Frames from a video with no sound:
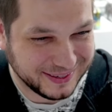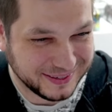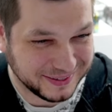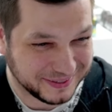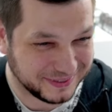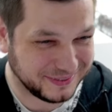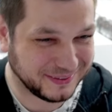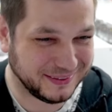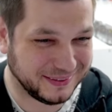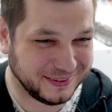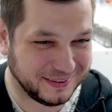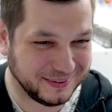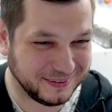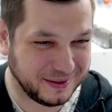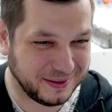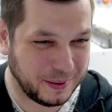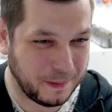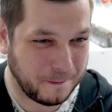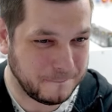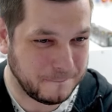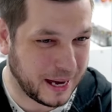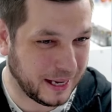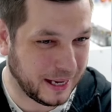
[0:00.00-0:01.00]
Good luck.
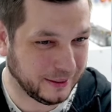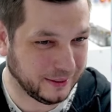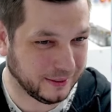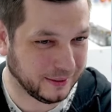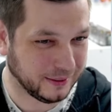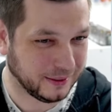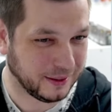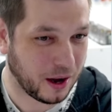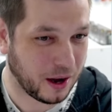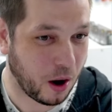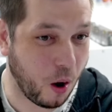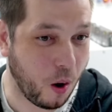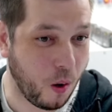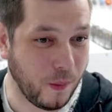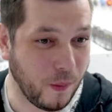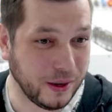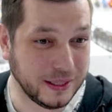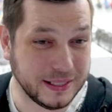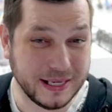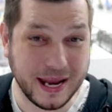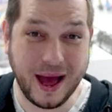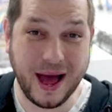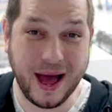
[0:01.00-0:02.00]
Bang. Oh, a
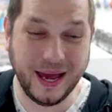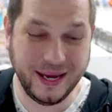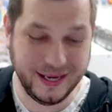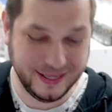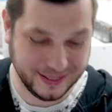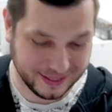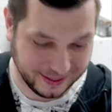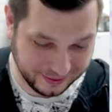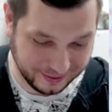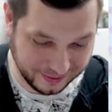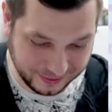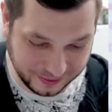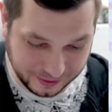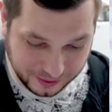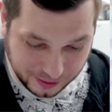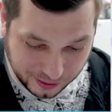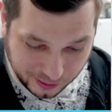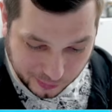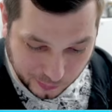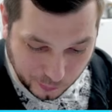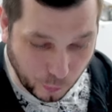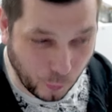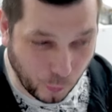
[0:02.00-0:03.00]
9.
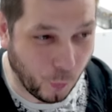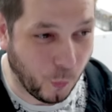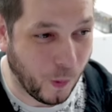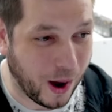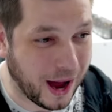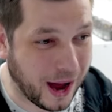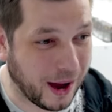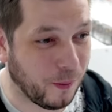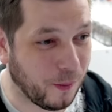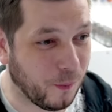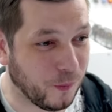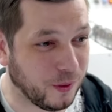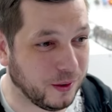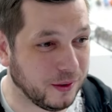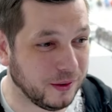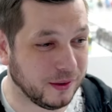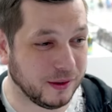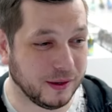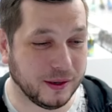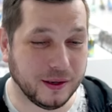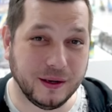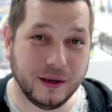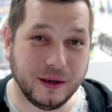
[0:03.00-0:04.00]
Wow.
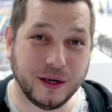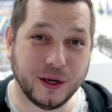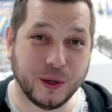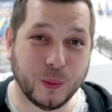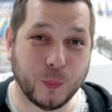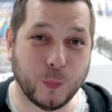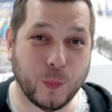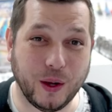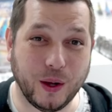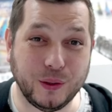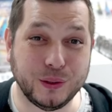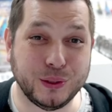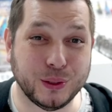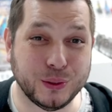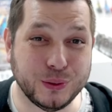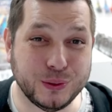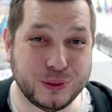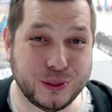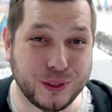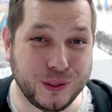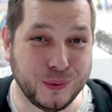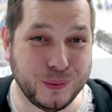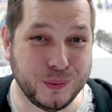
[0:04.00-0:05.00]
Well done
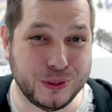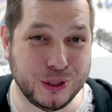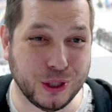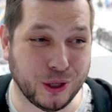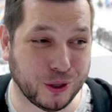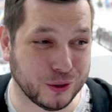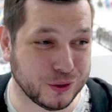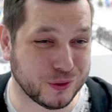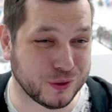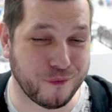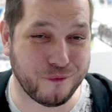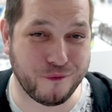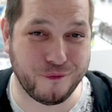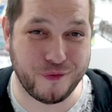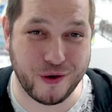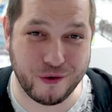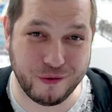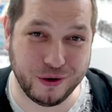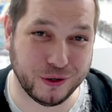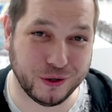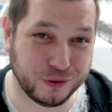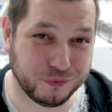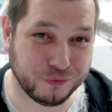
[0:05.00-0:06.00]
to you, George. Some very
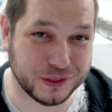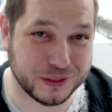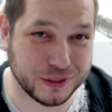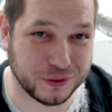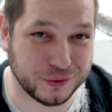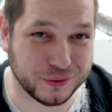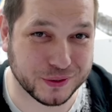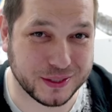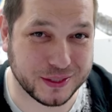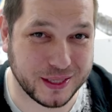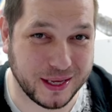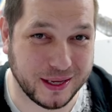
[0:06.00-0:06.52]
good results there.